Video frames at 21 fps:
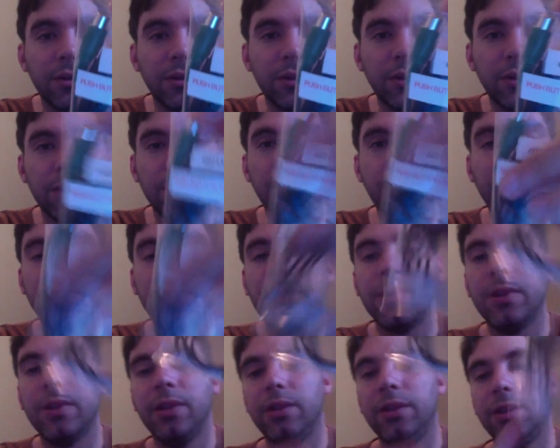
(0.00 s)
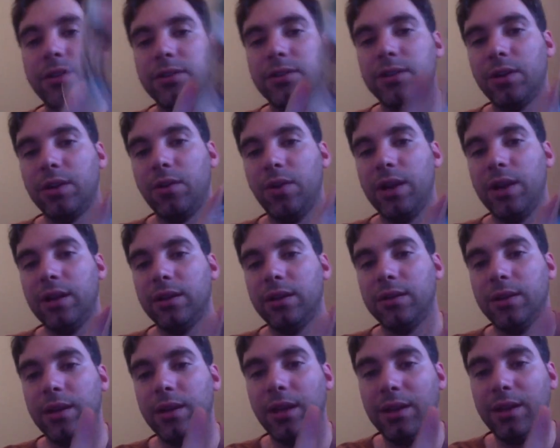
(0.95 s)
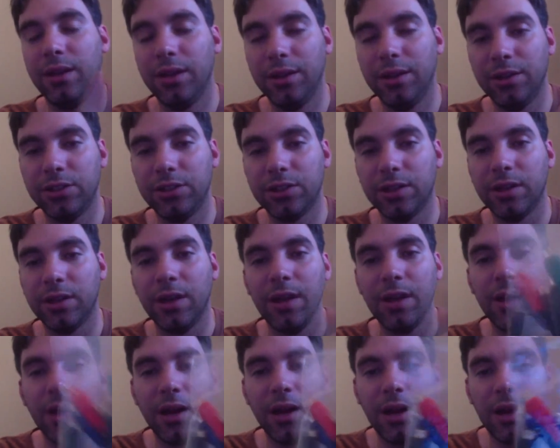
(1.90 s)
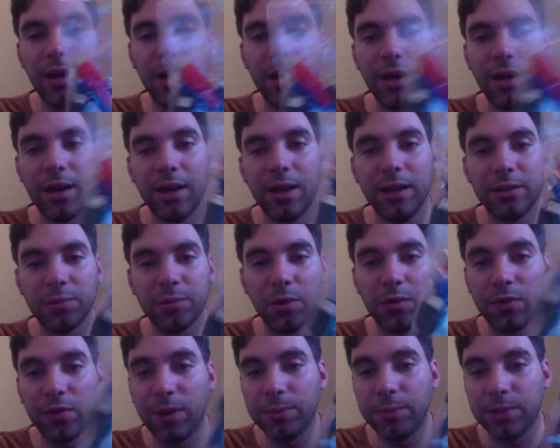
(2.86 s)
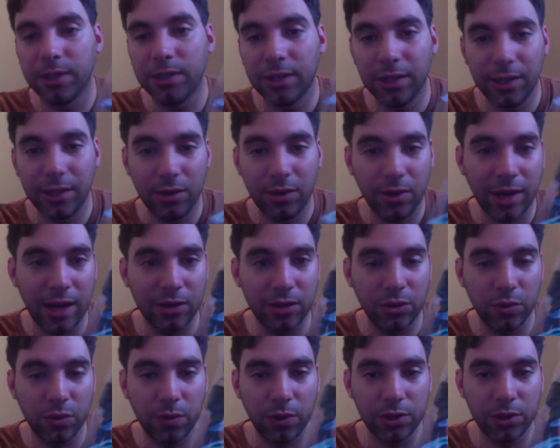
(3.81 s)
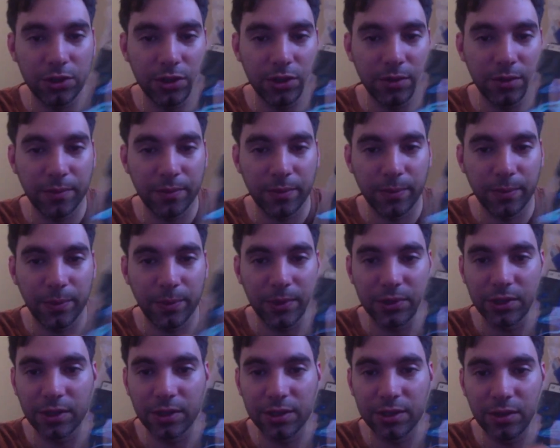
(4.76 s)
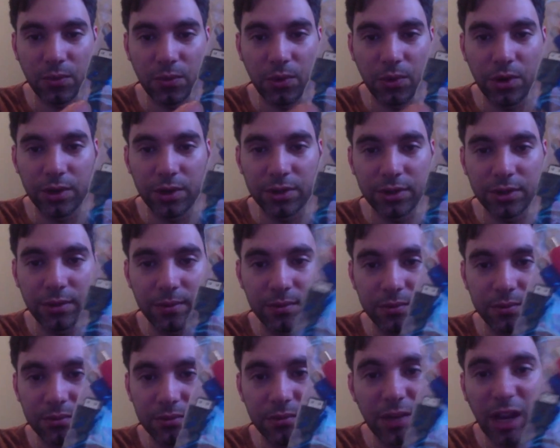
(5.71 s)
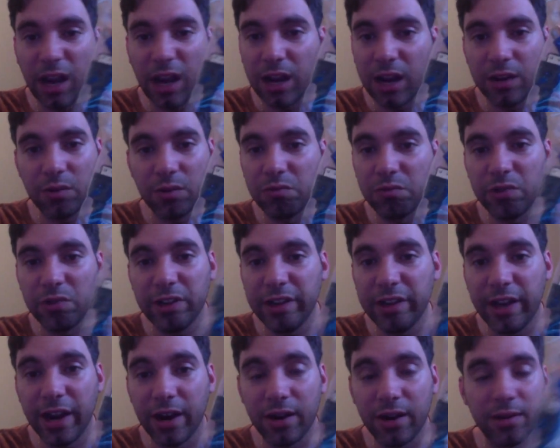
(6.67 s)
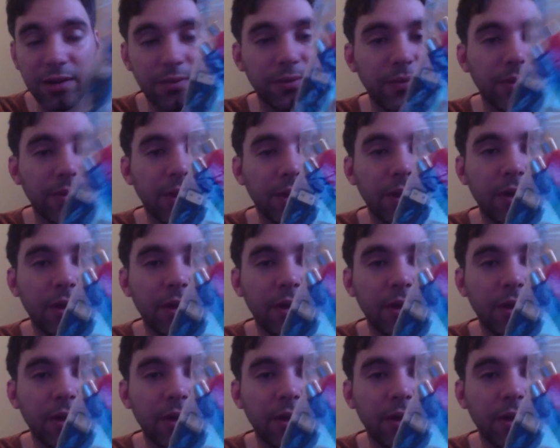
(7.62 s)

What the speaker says: So this is a great addition. It's more flimsy than the Elgato version, but as long as it works, I don't really care.